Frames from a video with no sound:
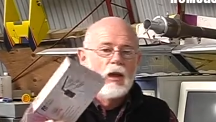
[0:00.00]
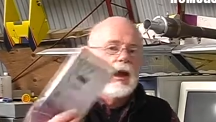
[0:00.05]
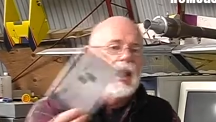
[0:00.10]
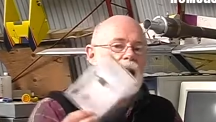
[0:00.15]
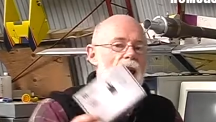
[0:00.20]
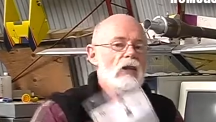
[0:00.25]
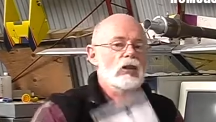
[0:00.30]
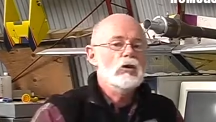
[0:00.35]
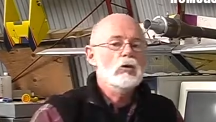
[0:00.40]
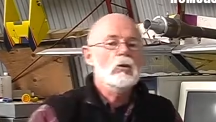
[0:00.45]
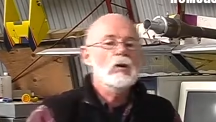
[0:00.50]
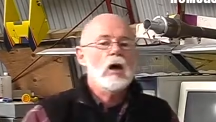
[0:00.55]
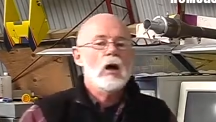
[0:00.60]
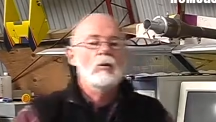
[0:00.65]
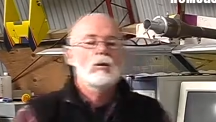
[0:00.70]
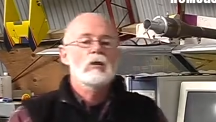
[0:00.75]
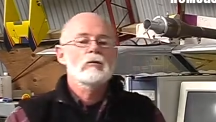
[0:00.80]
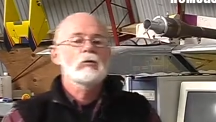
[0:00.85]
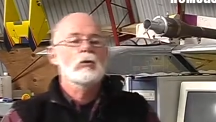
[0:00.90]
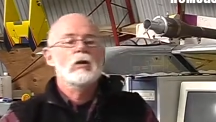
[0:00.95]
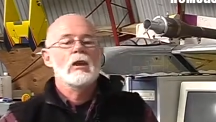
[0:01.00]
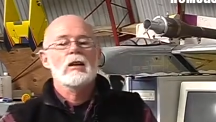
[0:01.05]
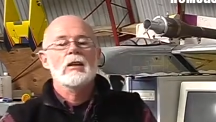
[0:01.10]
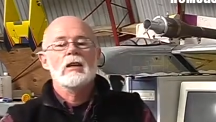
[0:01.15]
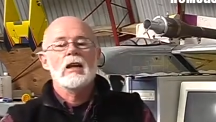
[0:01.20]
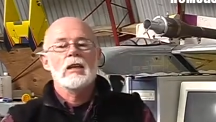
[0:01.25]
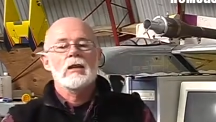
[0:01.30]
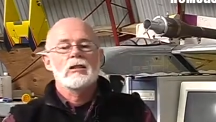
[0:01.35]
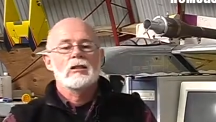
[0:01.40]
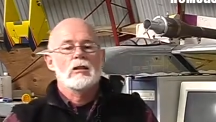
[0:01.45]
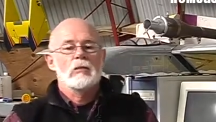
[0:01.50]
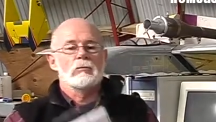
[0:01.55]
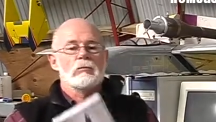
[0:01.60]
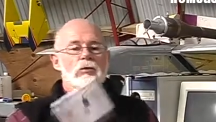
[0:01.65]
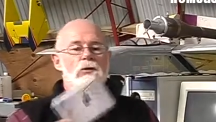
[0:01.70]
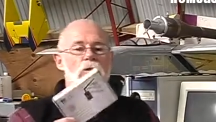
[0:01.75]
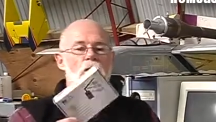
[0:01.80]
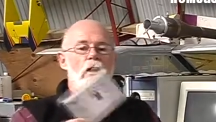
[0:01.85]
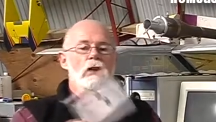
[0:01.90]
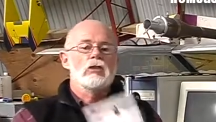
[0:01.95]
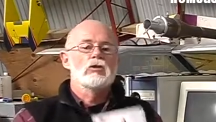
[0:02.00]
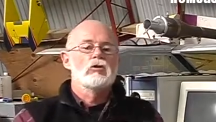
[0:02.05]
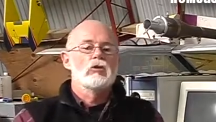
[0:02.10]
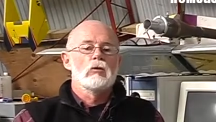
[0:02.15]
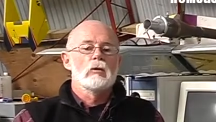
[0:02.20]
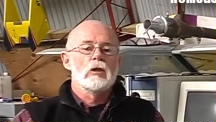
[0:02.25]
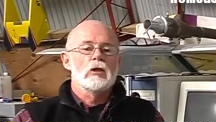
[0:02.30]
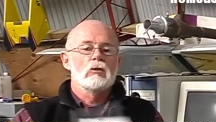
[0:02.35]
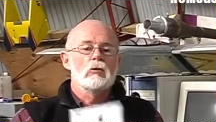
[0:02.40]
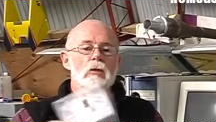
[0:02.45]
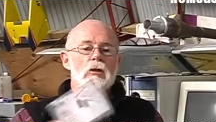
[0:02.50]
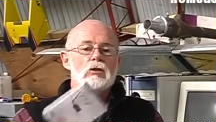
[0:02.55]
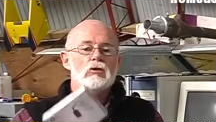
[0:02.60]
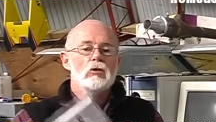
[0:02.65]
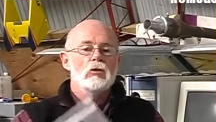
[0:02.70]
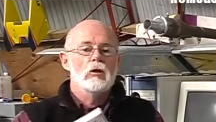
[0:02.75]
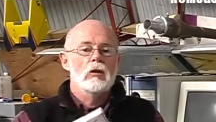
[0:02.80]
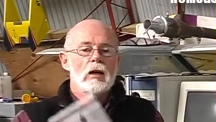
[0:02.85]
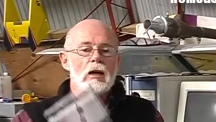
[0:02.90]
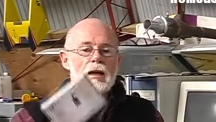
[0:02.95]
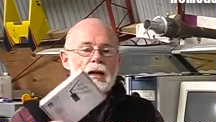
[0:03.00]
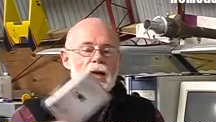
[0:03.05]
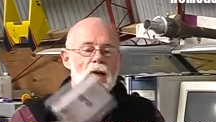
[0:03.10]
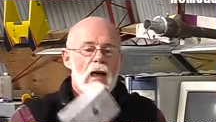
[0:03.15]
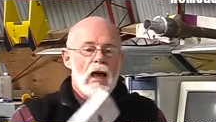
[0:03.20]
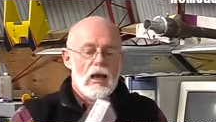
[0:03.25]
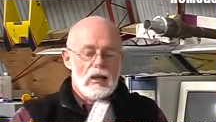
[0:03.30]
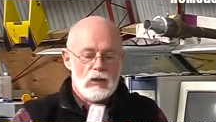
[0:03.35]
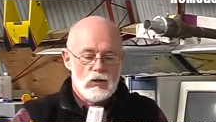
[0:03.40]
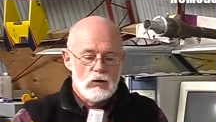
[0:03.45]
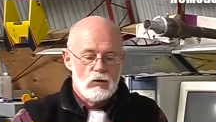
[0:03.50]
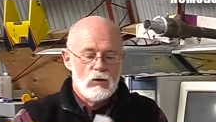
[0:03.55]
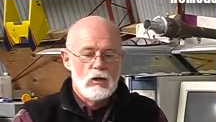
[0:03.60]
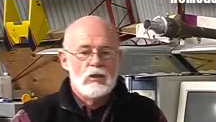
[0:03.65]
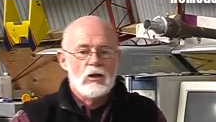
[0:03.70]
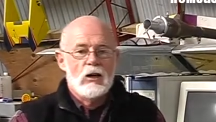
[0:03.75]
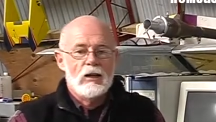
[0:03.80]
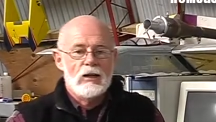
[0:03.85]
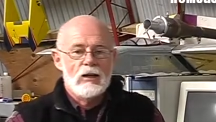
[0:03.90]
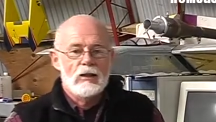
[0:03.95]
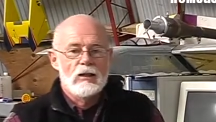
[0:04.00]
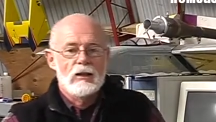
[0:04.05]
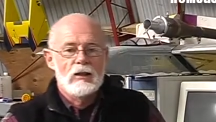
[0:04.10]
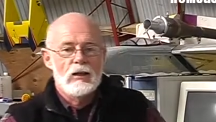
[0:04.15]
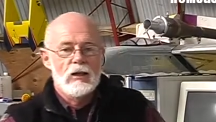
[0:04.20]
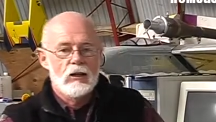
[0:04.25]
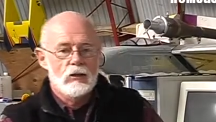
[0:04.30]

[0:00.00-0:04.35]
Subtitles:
And you'll go in for the next prize draw, which will be drawn as soon as I can get